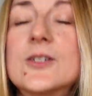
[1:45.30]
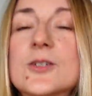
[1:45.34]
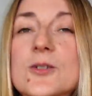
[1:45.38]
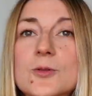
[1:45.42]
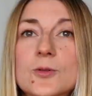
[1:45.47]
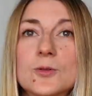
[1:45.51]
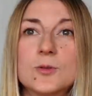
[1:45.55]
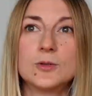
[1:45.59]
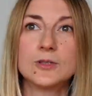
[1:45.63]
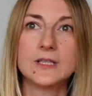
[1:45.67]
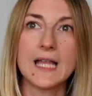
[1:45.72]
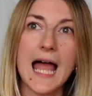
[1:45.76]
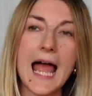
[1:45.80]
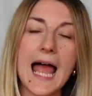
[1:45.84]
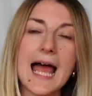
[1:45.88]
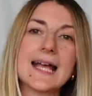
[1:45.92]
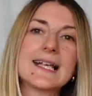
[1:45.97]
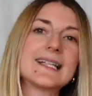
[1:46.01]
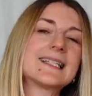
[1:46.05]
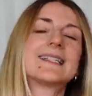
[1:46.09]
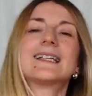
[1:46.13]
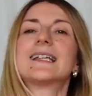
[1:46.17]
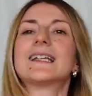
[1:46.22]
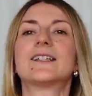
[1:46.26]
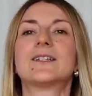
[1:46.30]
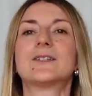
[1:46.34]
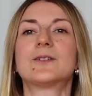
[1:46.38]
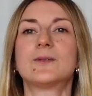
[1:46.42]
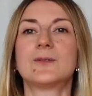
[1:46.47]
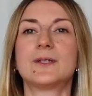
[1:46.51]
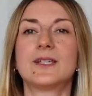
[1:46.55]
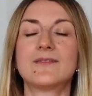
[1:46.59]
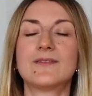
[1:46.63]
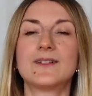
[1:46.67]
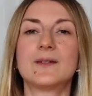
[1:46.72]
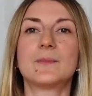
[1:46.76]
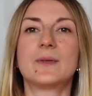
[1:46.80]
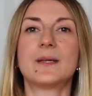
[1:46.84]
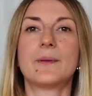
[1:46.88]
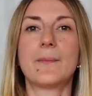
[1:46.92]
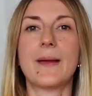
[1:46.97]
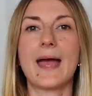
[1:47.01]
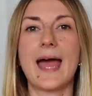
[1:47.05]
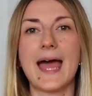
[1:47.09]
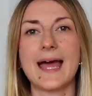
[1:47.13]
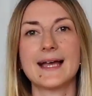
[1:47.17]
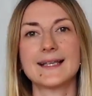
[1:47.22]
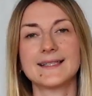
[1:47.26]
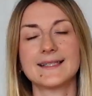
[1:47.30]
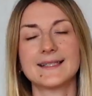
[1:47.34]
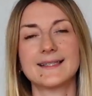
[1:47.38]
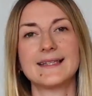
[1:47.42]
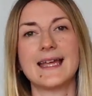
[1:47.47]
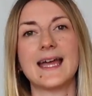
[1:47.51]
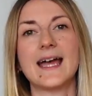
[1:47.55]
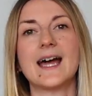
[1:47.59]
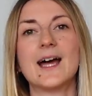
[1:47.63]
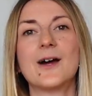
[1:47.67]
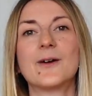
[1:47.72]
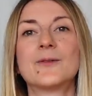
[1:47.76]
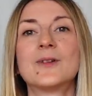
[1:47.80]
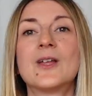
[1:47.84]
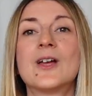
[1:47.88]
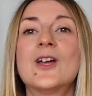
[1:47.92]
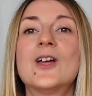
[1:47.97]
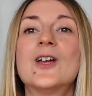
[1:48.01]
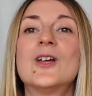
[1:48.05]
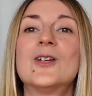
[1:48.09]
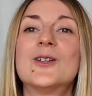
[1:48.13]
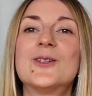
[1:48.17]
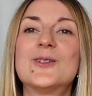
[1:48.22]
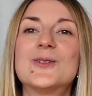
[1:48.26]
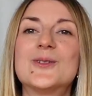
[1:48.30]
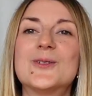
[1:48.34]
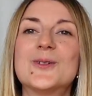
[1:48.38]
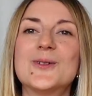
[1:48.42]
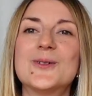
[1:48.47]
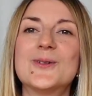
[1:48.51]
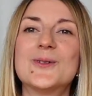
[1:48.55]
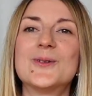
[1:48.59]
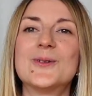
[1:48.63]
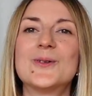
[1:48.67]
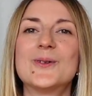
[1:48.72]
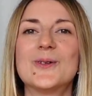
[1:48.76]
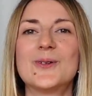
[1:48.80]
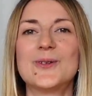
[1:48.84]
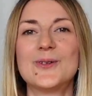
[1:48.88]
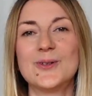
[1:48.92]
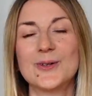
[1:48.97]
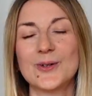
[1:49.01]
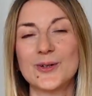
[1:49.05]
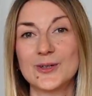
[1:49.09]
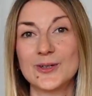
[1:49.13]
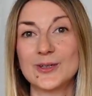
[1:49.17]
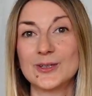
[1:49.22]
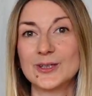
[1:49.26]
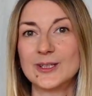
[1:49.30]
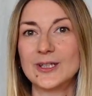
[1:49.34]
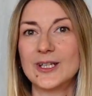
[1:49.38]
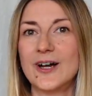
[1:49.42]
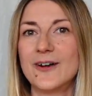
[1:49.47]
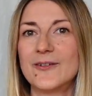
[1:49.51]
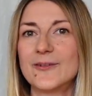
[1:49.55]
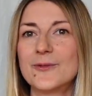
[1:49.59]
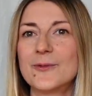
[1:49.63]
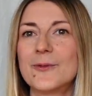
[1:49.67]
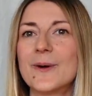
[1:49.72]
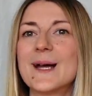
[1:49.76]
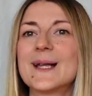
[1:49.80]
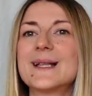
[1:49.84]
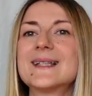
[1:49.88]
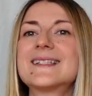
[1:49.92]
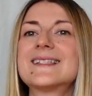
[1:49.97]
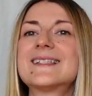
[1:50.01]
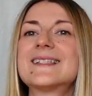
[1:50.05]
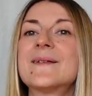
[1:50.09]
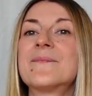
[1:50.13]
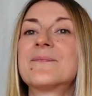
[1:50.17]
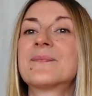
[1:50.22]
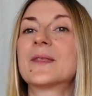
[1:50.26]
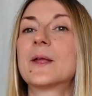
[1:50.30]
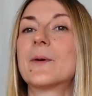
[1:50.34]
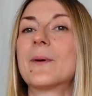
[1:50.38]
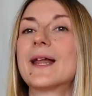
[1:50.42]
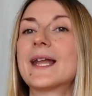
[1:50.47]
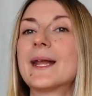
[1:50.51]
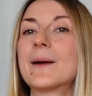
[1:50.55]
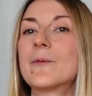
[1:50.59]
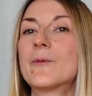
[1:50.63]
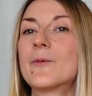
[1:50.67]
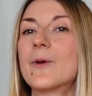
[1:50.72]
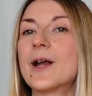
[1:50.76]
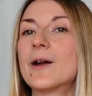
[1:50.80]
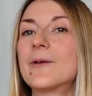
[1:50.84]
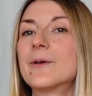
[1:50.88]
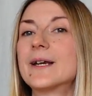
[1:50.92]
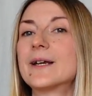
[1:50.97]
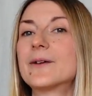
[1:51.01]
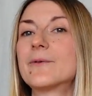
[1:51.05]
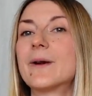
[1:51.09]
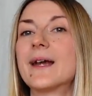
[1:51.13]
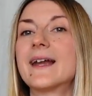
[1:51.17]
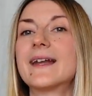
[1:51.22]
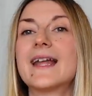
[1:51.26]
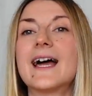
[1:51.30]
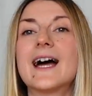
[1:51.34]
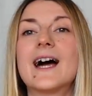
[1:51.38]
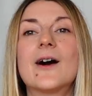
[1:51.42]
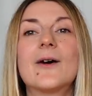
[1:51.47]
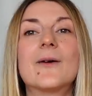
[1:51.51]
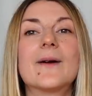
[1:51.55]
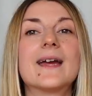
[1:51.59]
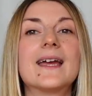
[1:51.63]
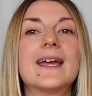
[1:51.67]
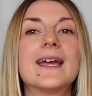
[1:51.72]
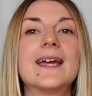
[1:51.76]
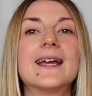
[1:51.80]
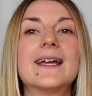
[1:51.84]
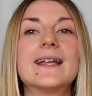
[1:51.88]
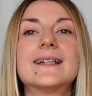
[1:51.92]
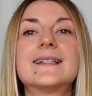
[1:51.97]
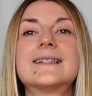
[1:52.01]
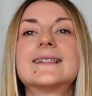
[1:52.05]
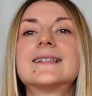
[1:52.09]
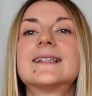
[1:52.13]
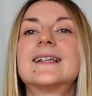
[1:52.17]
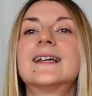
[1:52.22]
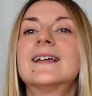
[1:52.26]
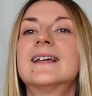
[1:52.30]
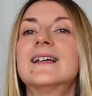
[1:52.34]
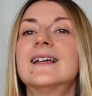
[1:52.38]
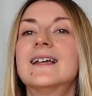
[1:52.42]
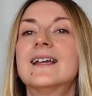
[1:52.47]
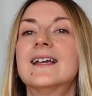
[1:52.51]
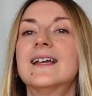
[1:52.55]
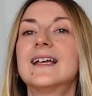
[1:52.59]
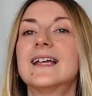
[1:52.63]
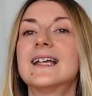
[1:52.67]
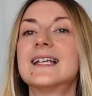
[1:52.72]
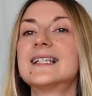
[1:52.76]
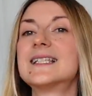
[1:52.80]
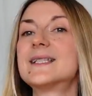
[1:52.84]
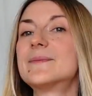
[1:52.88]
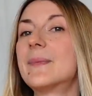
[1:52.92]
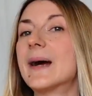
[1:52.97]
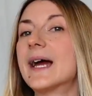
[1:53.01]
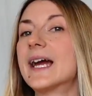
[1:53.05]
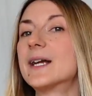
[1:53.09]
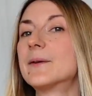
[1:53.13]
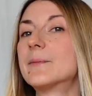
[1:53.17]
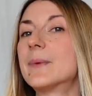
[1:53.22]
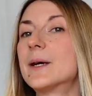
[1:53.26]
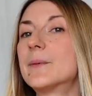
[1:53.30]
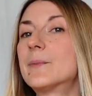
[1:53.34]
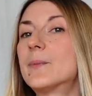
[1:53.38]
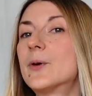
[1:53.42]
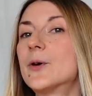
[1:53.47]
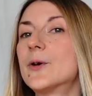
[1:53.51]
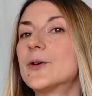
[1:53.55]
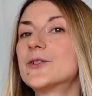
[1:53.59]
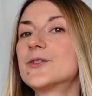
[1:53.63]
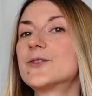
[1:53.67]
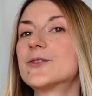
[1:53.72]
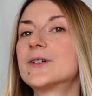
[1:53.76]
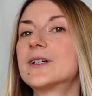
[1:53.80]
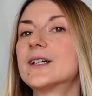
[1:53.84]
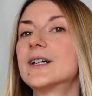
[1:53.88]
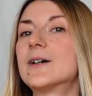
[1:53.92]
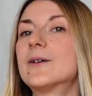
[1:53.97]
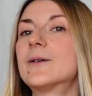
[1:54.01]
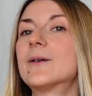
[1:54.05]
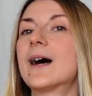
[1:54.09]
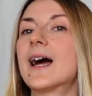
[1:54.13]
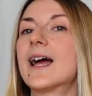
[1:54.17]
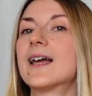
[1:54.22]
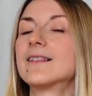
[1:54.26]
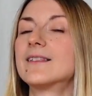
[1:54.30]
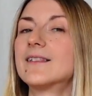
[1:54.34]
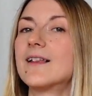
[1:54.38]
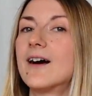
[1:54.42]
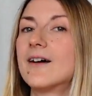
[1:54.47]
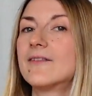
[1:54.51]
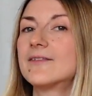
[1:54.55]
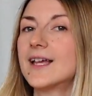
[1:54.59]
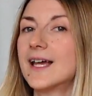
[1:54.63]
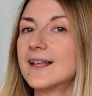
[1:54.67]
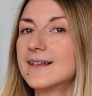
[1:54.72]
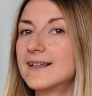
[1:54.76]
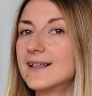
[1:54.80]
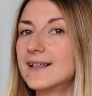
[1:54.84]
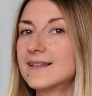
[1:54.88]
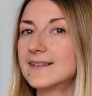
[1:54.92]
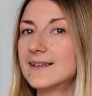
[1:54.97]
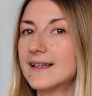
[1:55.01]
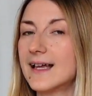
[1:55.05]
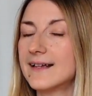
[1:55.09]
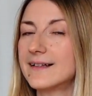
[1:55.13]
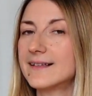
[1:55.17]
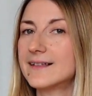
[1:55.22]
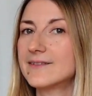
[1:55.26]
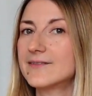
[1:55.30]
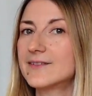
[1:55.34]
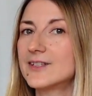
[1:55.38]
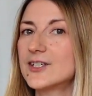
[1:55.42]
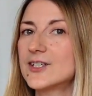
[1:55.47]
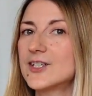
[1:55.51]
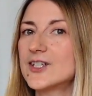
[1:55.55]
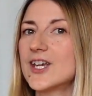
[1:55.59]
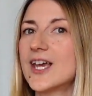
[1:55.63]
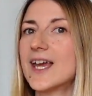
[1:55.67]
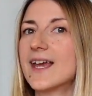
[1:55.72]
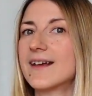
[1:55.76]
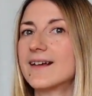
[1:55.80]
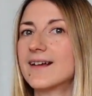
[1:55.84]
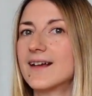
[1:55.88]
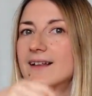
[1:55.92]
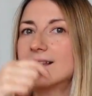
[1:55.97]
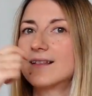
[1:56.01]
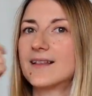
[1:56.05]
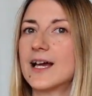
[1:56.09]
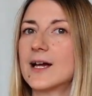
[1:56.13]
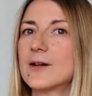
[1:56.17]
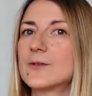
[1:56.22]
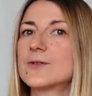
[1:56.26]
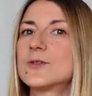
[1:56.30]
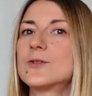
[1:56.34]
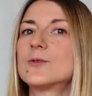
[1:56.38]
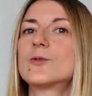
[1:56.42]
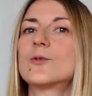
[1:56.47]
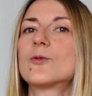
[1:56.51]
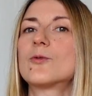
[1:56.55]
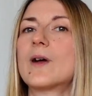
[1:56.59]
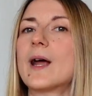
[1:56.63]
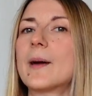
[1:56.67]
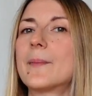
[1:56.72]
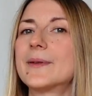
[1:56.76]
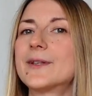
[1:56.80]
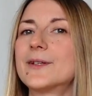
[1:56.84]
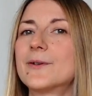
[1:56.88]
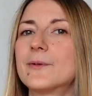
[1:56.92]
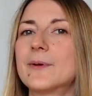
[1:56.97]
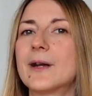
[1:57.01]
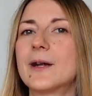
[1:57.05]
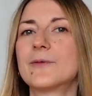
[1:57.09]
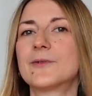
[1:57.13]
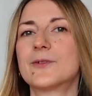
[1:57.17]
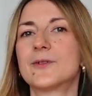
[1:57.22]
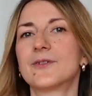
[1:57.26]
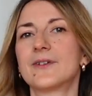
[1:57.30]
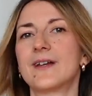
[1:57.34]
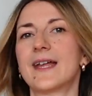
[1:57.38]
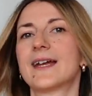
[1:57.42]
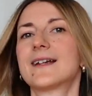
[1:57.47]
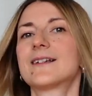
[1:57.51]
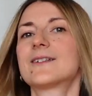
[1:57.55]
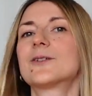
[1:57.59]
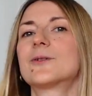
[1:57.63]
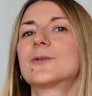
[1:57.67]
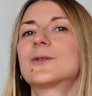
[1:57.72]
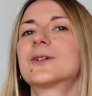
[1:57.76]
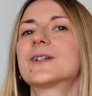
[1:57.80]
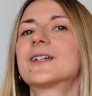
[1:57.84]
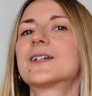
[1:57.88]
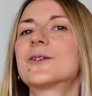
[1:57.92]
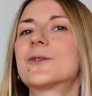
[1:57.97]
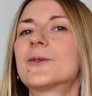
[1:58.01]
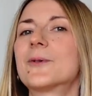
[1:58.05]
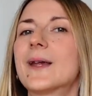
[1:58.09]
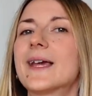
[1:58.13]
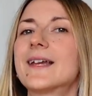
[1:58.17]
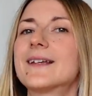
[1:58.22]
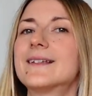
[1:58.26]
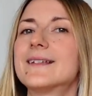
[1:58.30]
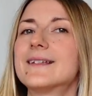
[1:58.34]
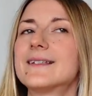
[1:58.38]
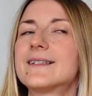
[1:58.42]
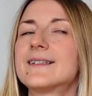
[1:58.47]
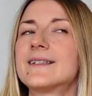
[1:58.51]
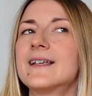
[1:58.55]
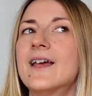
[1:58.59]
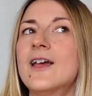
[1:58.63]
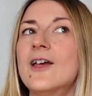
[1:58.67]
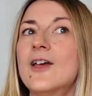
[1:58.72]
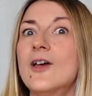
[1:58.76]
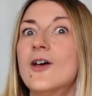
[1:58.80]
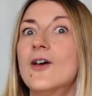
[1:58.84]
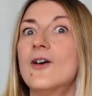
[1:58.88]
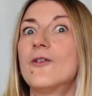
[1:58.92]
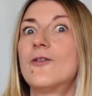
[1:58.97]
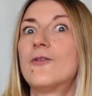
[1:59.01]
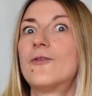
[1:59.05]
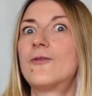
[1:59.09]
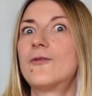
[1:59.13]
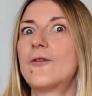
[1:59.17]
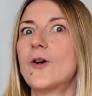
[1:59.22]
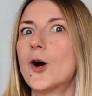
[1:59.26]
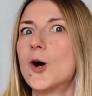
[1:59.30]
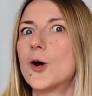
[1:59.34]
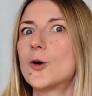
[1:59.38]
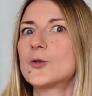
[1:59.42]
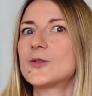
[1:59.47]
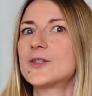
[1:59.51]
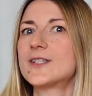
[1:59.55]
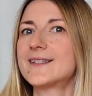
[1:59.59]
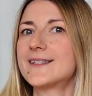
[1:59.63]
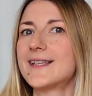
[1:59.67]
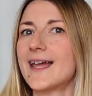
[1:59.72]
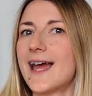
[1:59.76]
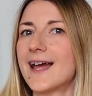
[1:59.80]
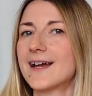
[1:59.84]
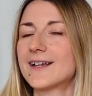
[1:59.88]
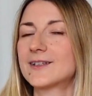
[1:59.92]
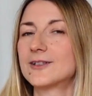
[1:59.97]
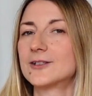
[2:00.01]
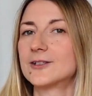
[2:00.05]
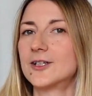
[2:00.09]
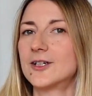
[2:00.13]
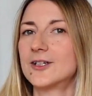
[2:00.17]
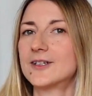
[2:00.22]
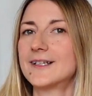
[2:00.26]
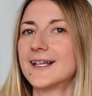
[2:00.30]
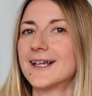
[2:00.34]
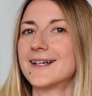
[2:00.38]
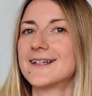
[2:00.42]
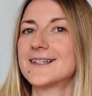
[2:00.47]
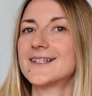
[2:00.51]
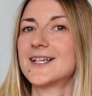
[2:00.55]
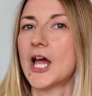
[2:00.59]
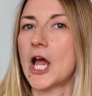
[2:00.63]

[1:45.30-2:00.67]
to last and to even be passed down to your loved ones. The one I'm wearing right now, it's inspired by Portugal. I love that the length of the chain allows you to wrap it around your neck so you can create this faux stacked look that is